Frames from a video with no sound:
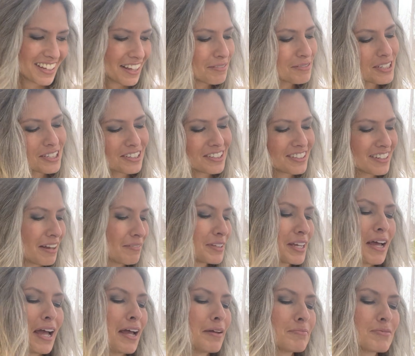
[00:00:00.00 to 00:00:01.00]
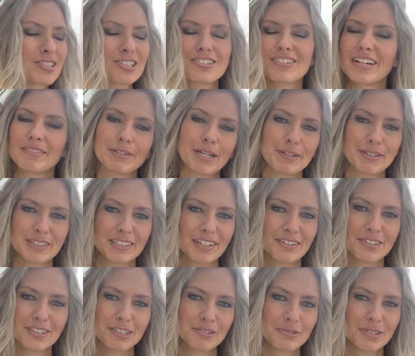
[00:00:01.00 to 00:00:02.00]
I'm sure I'm not the
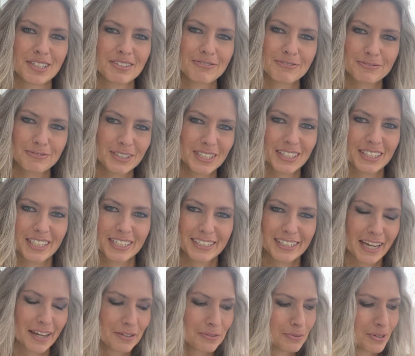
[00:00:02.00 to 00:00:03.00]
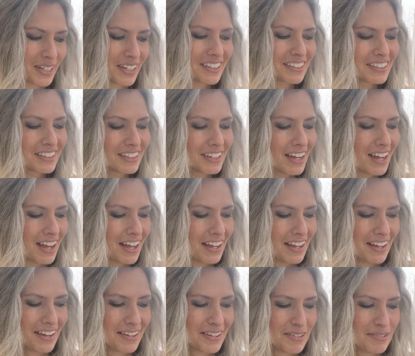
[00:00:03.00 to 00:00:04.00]
only one feeling that way.
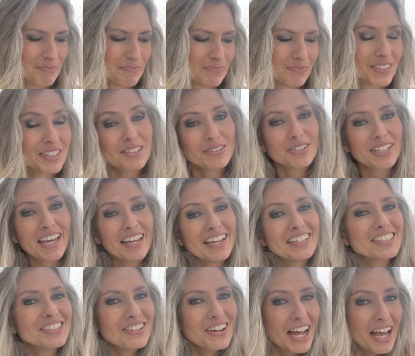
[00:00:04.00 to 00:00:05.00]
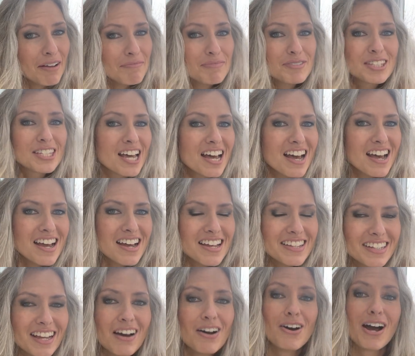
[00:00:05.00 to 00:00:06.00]
So I'm
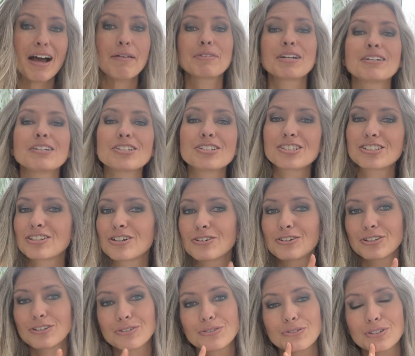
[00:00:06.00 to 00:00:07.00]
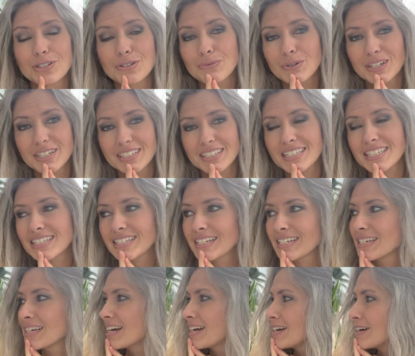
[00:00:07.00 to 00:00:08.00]
done. Oh, I'm gonna show you. You want to
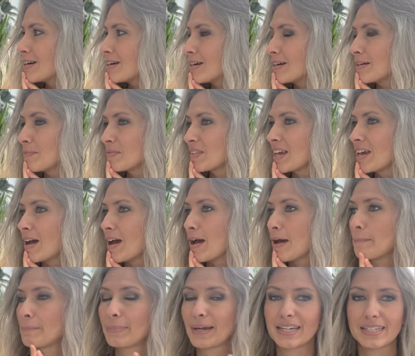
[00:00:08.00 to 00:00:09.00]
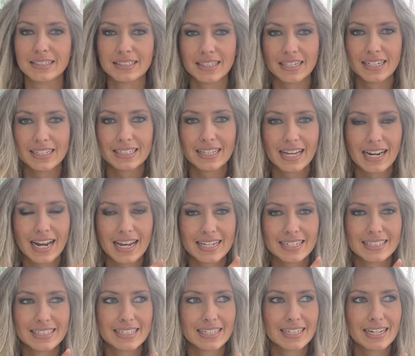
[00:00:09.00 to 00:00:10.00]
see a painting that I
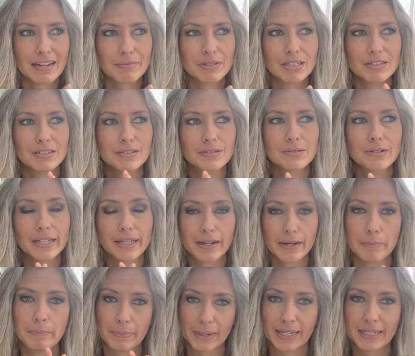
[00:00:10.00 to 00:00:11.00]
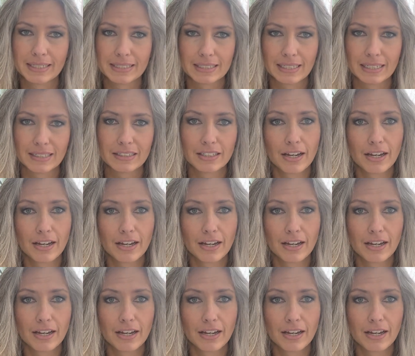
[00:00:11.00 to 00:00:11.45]
did? I'm gonna go get a painting.